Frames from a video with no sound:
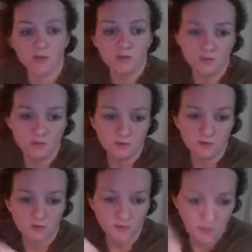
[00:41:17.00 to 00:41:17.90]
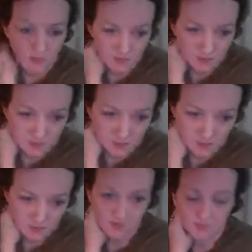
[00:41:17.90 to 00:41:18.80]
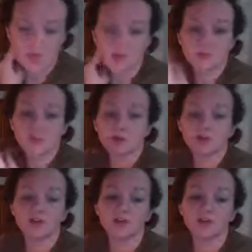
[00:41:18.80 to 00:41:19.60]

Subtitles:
Chris said that sounds awesome. I want to do a